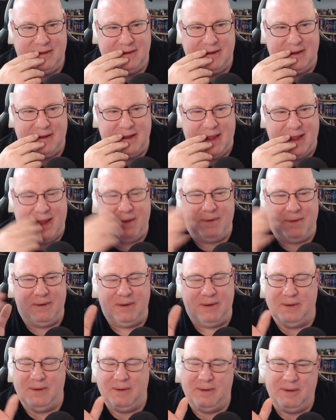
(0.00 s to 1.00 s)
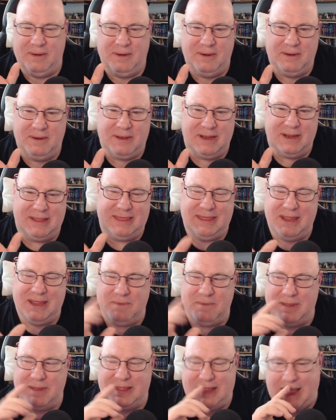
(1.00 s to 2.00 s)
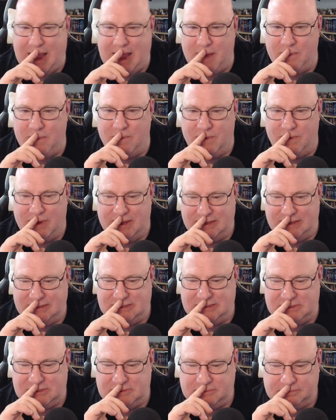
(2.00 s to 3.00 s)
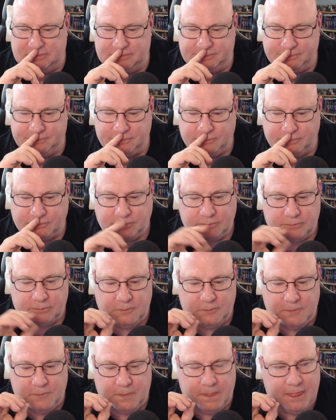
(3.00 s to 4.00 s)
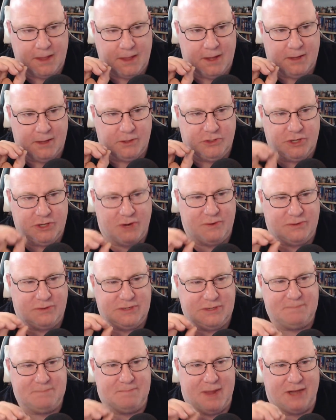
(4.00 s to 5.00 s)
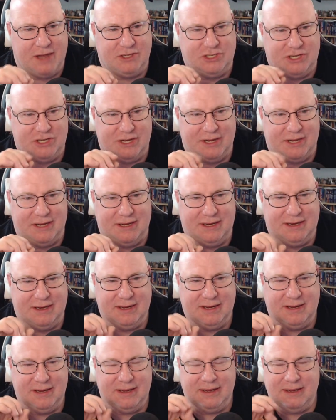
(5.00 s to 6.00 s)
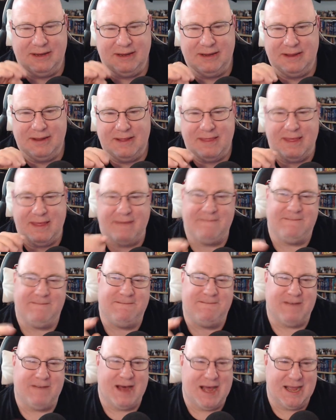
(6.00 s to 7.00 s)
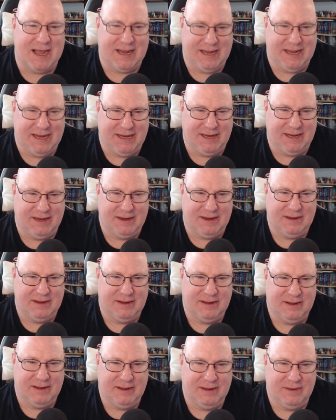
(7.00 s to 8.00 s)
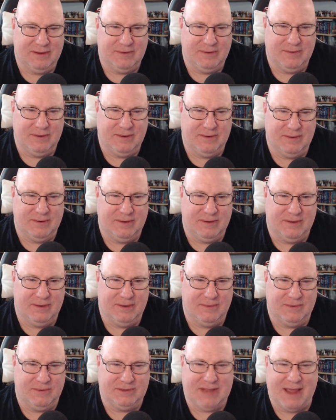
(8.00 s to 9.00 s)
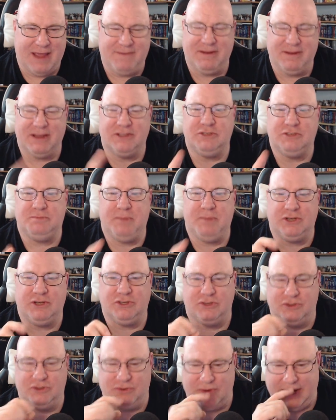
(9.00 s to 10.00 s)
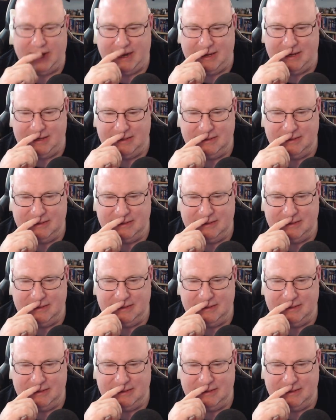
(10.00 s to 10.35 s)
And the thing with that was, Josie mentioned that Foggy was having a special drink